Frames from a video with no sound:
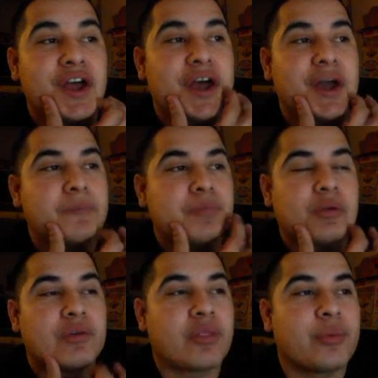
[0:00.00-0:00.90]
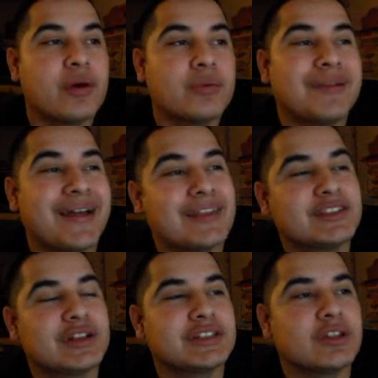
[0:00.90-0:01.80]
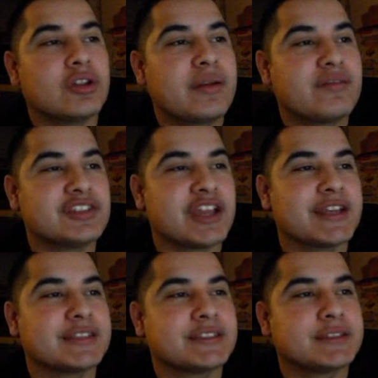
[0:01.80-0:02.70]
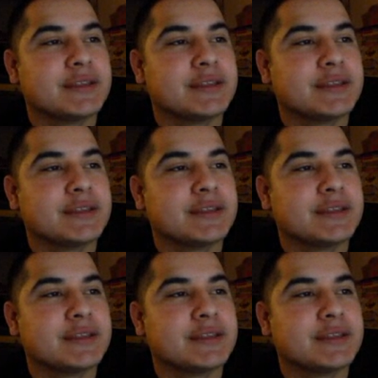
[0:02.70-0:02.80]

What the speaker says: Rothwell, I think, still has a little bit of a chance.